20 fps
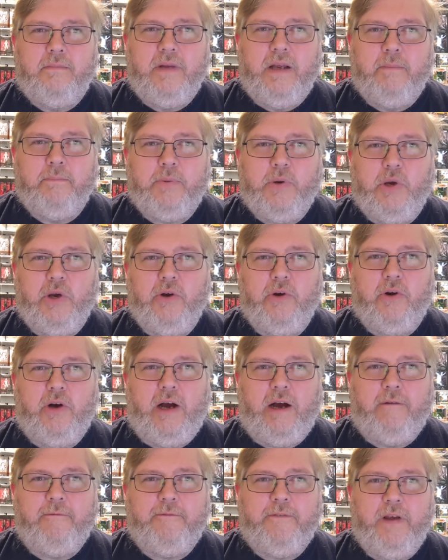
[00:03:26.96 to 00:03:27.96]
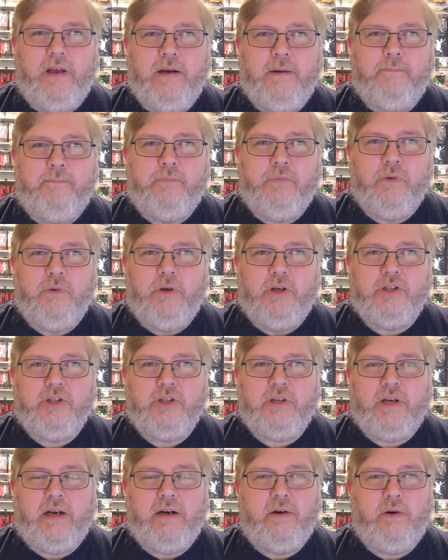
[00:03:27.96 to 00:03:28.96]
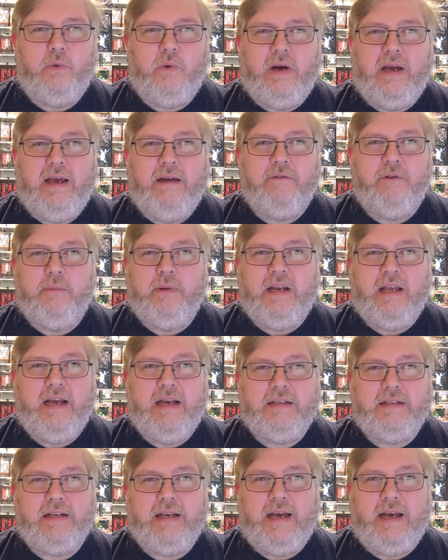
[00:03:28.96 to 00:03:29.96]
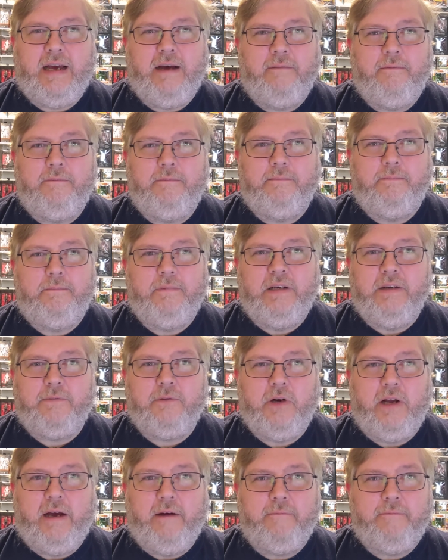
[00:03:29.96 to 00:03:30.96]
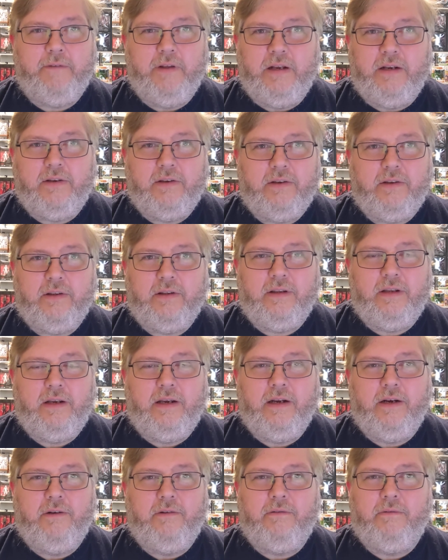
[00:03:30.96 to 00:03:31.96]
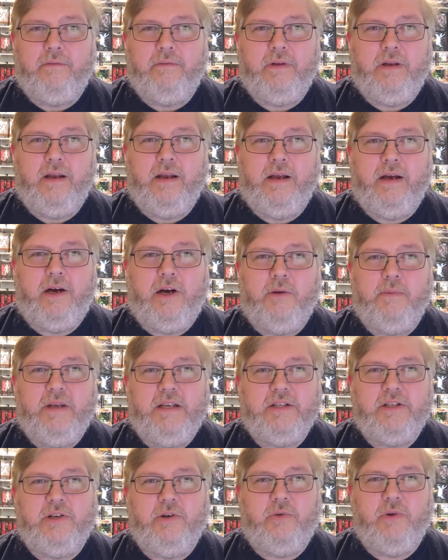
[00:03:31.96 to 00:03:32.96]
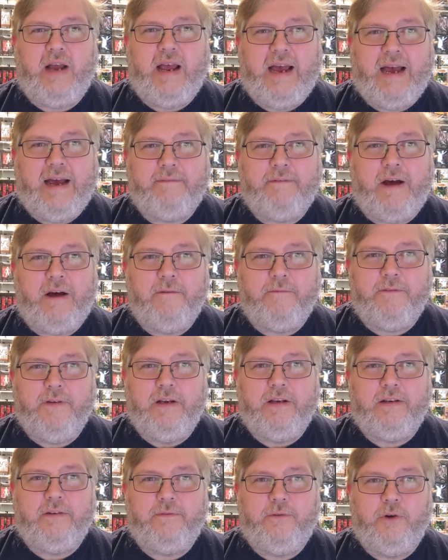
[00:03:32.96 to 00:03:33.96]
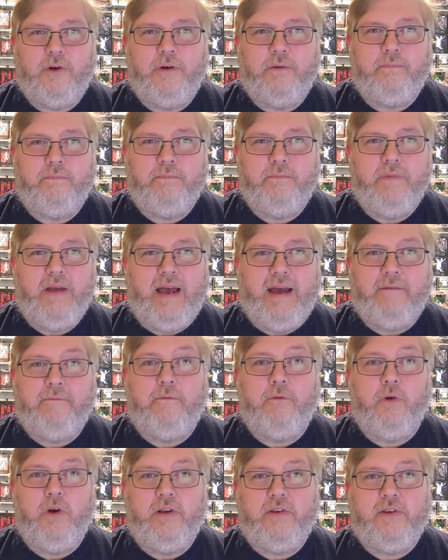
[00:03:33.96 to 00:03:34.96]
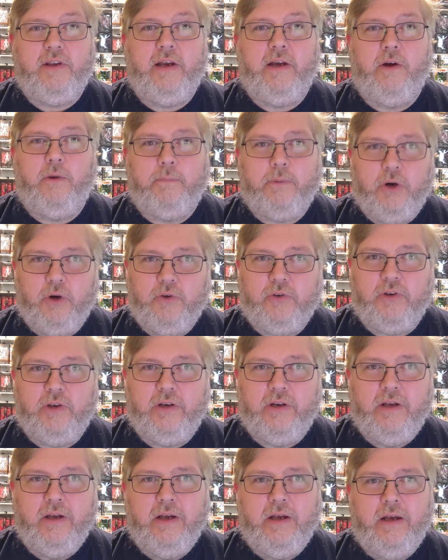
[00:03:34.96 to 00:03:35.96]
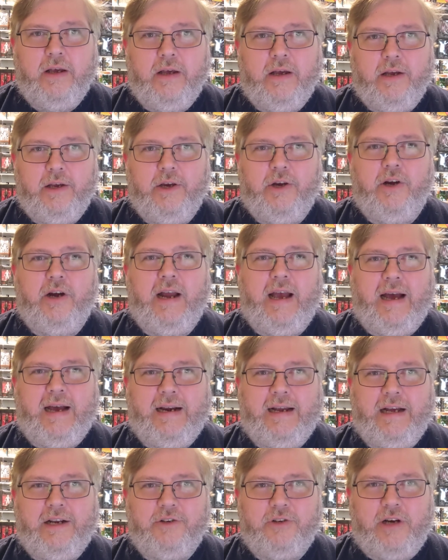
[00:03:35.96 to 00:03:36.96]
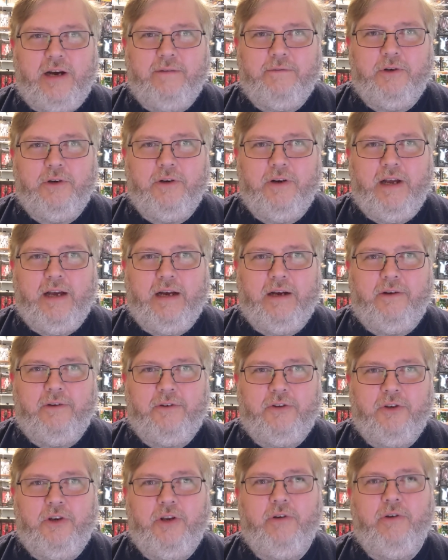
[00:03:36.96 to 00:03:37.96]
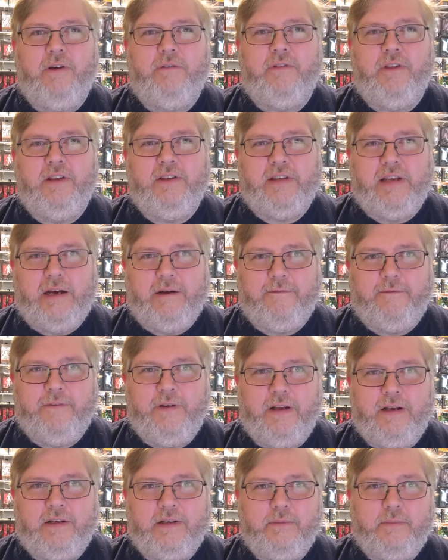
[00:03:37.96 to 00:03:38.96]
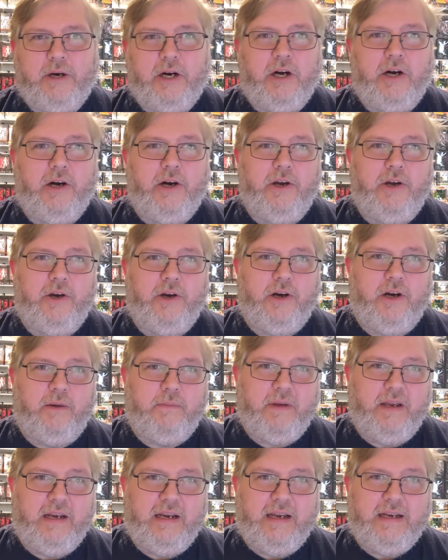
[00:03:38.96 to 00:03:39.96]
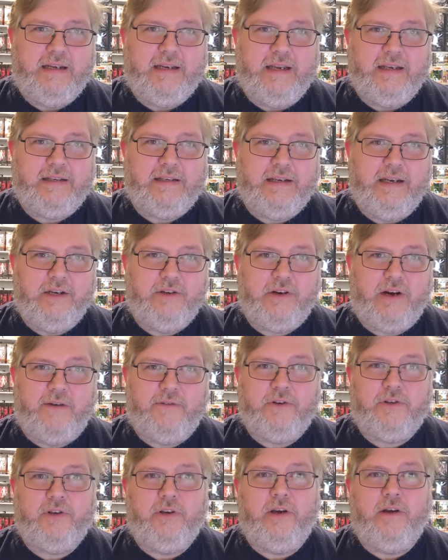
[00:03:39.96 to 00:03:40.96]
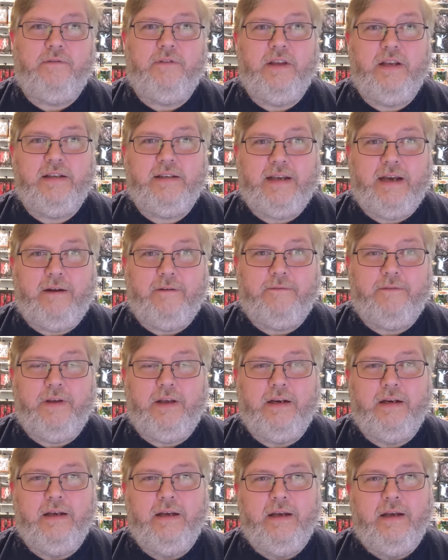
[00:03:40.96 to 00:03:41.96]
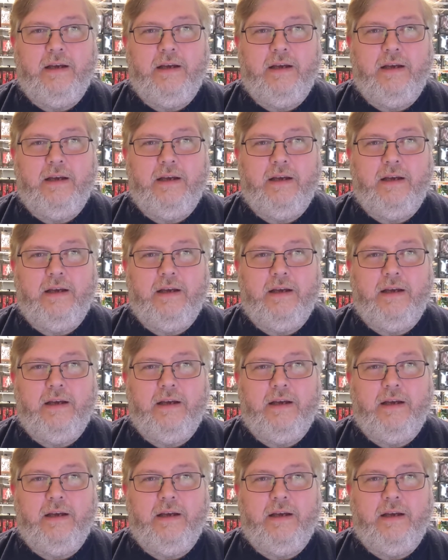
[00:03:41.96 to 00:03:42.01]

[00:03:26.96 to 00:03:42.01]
Imperial outfit, which I don't know why everybody has to have different outfits. Armies don't have outfits for every single person. You're an AT-AT driver now, so you have this outfit. Tomorrow you're going to be an ATST driver, so you have this outfit.